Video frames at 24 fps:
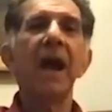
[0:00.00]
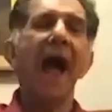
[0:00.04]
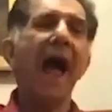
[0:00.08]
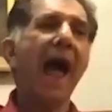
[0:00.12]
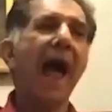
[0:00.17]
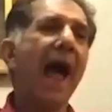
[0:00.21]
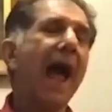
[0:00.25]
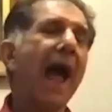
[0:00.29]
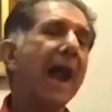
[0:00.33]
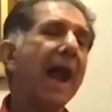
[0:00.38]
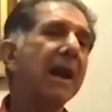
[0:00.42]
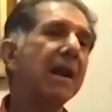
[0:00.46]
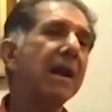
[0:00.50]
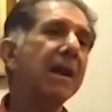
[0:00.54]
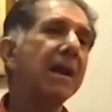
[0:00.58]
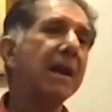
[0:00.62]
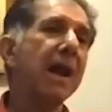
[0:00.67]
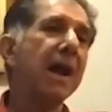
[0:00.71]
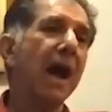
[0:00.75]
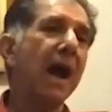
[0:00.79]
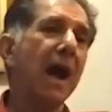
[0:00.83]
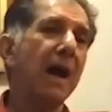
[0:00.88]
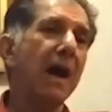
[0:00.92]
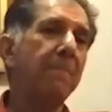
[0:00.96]

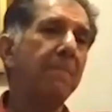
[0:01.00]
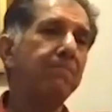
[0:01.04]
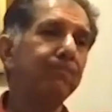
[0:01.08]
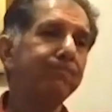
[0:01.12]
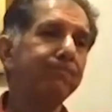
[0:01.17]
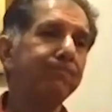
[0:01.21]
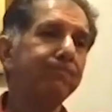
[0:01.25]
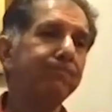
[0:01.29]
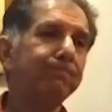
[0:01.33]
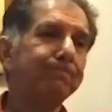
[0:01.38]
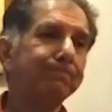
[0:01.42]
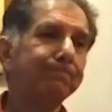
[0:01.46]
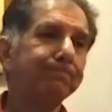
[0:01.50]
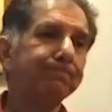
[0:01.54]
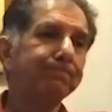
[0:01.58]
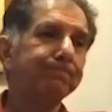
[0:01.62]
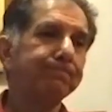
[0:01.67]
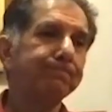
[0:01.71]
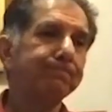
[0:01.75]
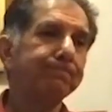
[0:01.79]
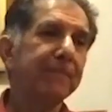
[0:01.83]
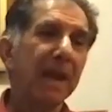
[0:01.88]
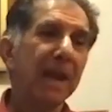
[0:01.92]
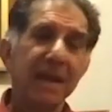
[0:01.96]
And uh,
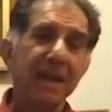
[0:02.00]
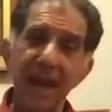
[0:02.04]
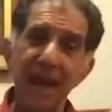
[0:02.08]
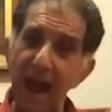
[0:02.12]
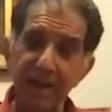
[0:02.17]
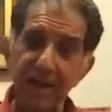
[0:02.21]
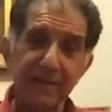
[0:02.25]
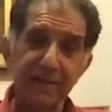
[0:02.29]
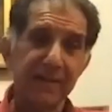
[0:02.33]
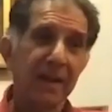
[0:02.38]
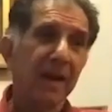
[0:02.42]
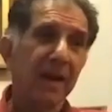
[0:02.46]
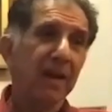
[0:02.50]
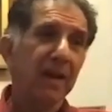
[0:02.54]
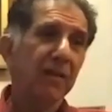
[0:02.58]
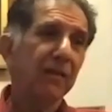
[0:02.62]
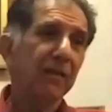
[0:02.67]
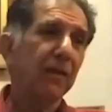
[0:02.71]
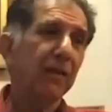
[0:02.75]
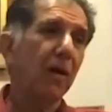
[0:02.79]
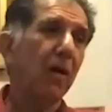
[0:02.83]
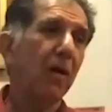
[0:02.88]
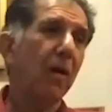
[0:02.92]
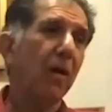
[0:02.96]
yes,
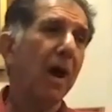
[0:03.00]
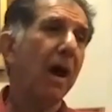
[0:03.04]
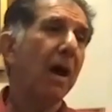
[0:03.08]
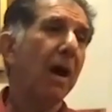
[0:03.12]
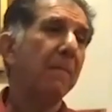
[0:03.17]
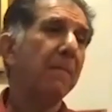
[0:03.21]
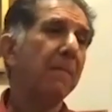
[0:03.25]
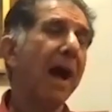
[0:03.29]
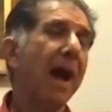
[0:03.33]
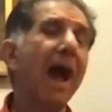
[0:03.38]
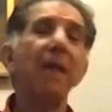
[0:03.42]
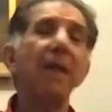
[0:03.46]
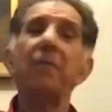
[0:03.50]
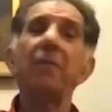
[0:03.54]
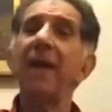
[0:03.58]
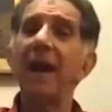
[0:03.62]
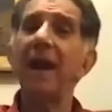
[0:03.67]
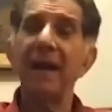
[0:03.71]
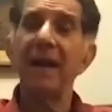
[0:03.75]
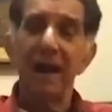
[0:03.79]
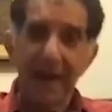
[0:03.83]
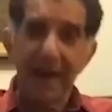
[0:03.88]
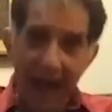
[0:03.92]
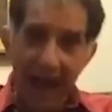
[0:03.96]
so, uh, and we
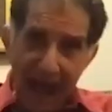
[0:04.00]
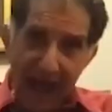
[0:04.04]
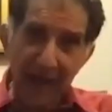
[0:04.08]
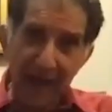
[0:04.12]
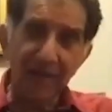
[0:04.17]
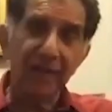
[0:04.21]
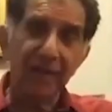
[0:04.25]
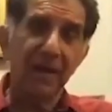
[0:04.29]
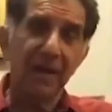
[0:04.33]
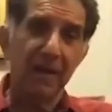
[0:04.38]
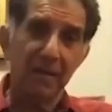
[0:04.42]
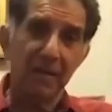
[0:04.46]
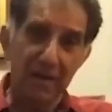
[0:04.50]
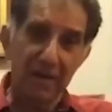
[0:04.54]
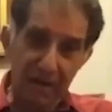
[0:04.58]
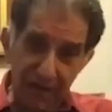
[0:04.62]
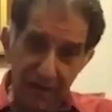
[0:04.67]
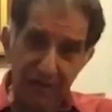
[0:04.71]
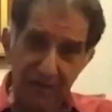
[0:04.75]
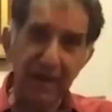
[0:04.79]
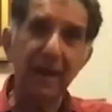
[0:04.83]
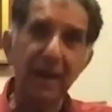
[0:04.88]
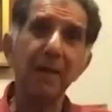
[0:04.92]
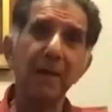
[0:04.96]
had a large,
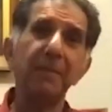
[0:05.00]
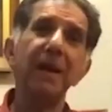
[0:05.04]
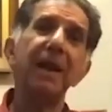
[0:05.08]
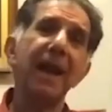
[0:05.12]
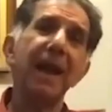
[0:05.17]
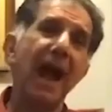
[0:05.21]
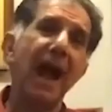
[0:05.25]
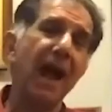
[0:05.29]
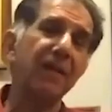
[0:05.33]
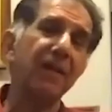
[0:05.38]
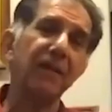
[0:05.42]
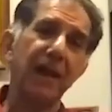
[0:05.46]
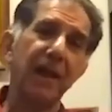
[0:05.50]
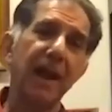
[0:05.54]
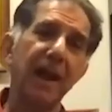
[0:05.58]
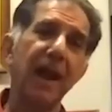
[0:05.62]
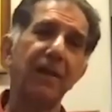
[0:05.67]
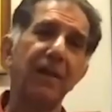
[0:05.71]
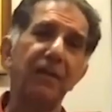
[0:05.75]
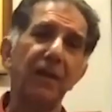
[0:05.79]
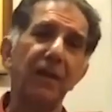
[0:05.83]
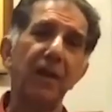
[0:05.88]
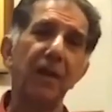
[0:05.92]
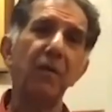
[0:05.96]
reasonably large
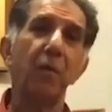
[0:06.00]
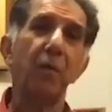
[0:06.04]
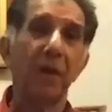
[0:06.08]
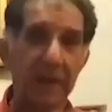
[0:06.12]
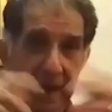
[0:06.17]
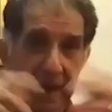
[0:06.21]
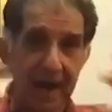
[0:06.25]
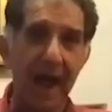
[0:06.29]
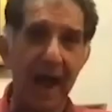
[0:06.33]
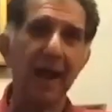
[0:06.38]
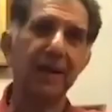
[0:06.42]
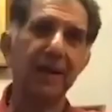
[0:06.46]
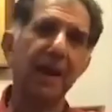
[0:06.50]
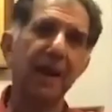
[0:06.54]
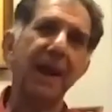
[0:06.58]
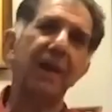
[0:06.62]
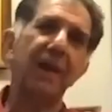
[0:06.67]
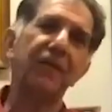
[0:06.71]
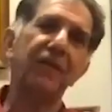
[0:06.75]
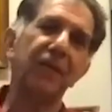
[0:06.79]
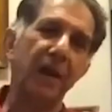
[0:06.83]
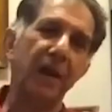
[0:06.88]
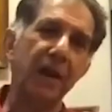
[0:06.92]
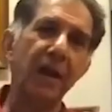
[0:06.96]
collection within our
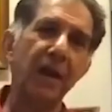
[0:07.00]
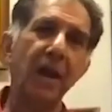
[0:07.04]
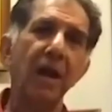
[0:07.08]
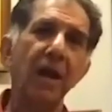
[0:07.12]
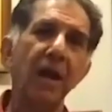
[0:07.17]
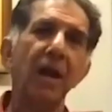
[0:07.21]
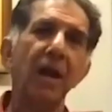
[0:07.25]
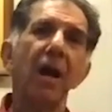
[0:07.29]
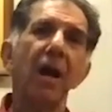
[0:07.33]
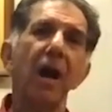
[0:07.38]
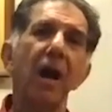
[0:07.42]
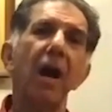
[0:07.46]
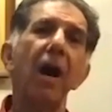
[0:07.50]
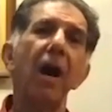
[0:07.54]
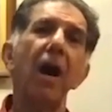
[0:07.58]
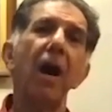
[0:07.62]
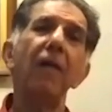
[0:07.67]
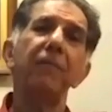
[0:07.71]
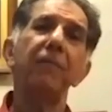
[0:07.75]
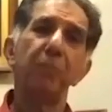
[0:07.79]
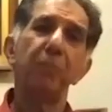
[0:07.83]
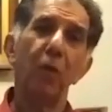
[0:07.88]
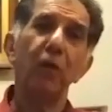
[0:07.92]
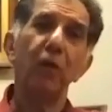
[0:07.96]
collection uh,
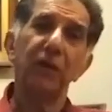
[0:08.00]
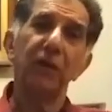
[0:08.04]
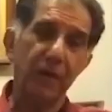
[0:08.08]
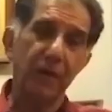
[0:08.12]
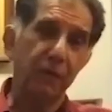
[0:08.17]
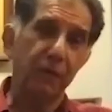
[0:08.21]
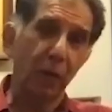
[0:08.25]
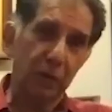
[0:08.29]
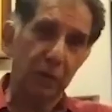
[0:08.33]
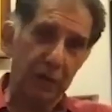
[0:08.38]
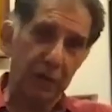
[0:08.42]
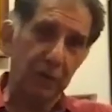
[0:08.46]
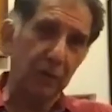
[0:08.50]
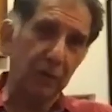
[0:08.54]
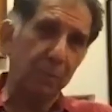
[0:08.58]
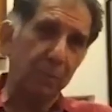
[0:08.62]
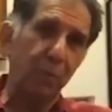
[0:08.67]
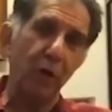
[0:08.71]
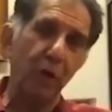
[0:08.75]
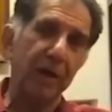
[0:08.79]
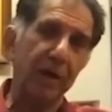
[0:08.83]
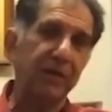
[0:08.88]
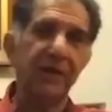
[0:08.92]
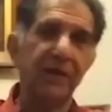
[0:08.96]
of books devoted to
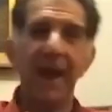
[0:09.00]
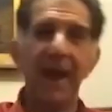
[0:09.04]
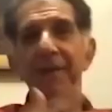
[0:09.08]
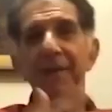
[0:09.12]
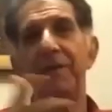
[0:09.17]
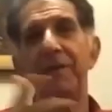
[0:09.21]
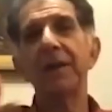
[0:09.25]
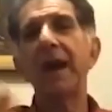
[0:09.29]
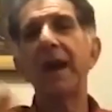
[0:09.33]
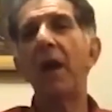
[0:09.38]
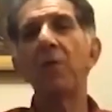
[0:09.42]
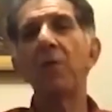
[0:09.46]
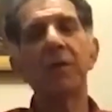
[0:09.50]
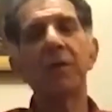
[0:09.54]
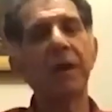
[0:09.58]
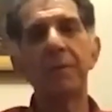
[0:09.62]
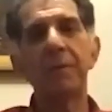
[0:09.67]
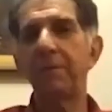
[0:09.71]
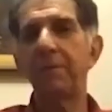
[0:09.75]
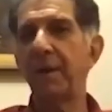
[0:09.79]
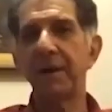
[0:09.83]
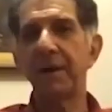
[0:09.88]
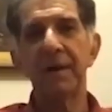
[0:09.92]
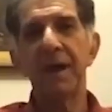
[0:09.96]
poetry. I haven't
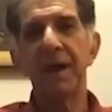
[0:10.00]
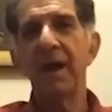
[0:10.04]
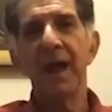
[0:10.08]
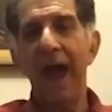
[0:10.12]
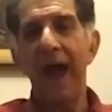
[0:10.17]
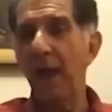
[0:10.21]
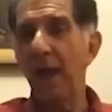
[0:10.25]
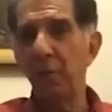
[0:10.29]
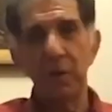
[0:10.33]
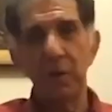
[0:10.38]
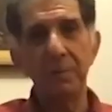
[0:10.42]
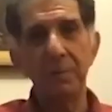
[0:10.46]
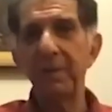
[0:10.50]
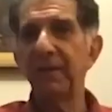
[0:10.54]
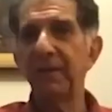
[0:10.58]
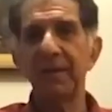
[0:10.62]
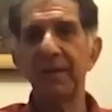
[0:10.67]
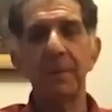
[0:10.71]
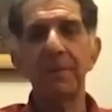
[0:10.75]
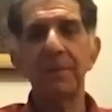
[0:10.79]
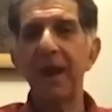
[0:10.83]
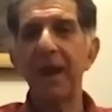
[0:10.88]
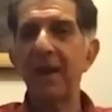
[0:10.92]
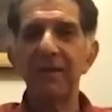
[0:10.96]
counted, but I wouldn't be
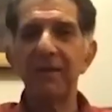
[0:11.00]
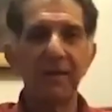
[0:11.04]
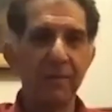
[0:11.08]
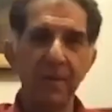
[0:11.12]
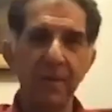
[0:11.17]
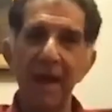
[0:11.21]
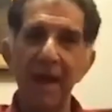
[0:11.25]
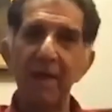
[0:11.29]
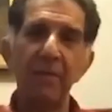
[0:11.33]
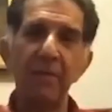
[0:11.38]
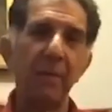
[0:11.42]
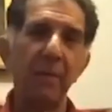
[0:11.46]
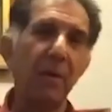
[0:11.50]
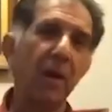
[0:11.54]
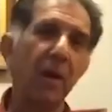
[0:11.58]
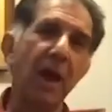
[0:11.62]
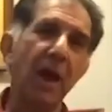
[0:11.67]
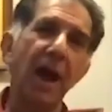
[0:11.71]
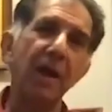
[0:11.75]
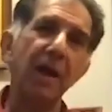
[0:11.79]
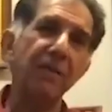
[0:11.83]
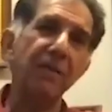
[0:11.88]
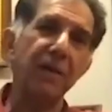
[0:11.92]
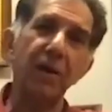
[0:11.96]
surprised if we have about
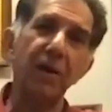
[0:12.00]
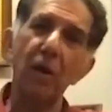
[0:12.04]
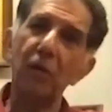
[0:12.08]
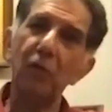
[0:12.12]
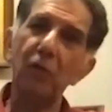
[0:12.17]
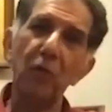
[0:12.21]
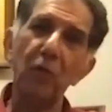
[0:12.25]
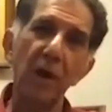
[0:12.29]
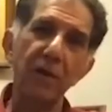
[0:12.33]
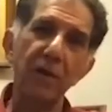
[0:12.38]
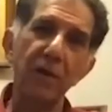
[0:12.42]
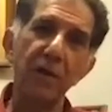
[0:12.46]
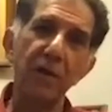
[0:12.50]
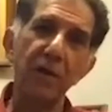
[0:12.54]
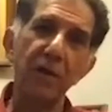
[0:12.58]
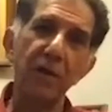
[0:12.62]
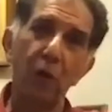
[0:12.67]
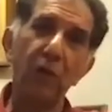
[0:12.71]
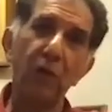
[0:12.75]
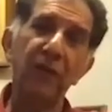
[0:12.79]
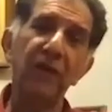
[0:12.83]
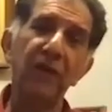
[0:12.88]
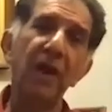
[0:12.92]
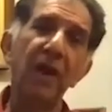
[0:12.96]
100 or 200
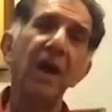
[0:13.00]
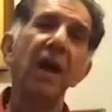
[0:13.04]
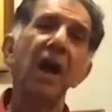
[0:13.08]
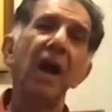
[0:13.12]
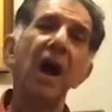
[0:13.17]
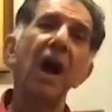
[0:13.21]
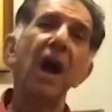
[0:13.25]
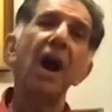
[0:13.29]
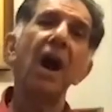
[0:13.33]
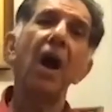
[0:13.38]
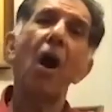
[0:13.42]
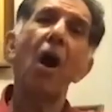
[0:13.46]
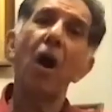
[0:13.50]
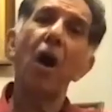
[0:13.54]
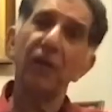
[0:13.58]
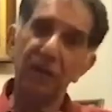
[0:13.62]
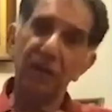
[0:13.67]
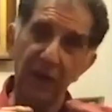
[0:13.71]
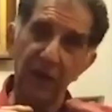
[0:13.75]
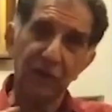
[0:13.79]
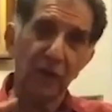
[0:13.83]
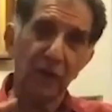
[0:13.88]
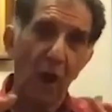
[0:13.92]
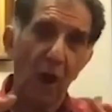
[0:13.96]
books uh, or
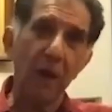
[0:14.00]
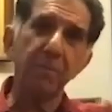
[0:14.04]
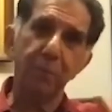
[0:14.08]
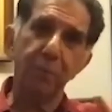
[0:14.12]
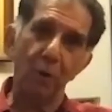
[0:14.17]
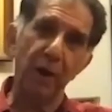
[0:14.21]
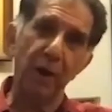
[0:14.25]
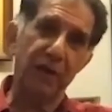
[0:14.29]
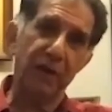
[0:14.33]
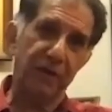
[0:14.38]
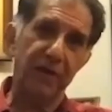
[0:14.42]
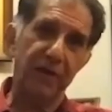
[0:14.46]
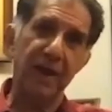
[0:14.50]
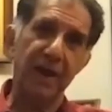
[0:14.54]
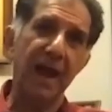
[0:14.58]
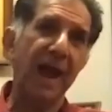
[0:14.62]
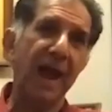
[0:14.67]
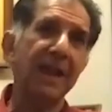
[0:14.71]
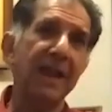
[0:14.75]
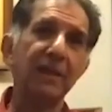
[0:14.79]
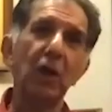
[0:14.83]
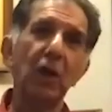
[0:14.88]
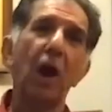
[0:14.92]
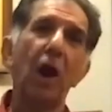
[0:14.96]
just on poetry,
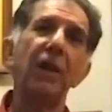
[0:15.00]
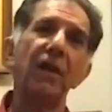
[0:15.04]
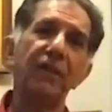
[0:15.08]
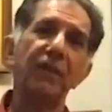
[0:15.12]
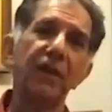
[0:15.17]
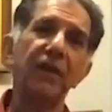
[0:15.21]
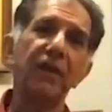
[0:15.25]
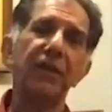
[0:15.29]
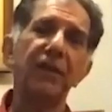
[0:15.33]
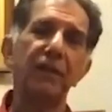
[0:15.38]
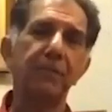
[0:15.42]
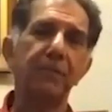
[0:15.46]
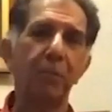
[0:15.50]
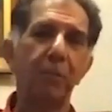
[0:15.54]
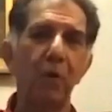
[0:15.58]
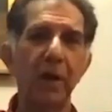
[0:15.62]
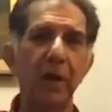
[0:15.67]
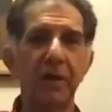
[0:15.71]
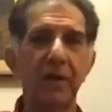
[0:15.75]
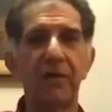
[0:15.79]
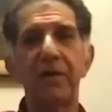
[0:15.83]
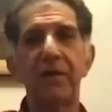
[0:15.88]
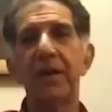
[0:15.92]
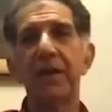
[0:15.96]
anthologies of
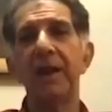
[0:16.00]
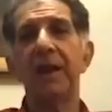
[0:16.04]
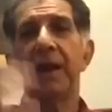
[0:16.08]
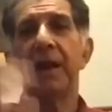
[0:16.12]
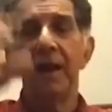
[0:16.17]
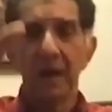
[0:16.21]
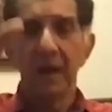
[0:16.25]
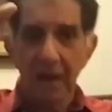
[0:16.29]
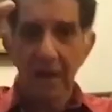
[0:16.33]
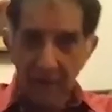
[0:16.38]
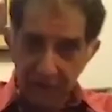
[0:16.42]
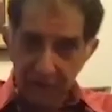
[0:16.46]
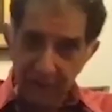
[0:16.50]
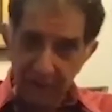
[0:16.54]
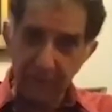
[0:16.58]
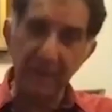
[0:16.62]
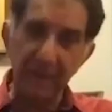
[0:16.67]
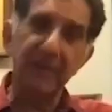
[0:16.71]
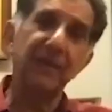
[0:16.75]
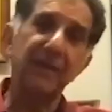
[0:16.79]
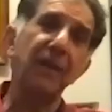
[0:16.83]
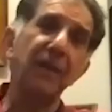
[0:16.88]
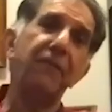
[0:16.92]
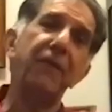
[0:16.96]
poetry,
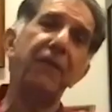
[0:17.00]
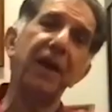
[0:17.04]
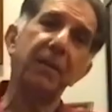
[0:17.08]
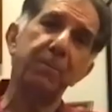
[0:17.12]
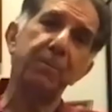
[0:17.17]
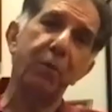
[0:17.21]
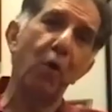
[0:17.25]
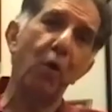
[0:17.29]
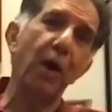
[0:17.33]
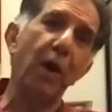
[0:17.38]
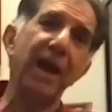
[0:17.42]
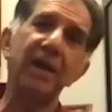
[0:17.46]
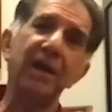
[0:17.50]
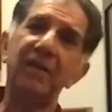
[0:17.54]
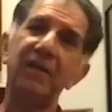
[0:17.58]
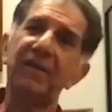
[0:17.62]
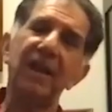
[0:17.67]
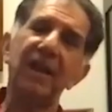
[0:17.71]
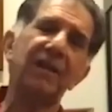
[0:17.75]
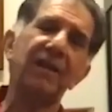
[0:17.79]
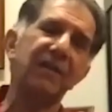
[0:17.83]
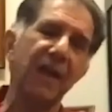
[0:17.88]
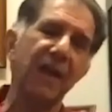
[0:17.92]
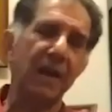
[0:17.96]
specific
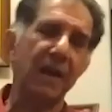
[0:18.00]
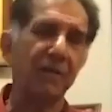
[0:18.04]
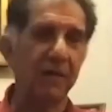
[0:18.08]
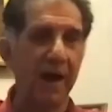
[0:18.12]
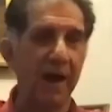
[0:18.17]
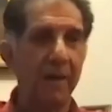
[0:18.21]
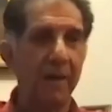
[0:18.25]
poets, etc.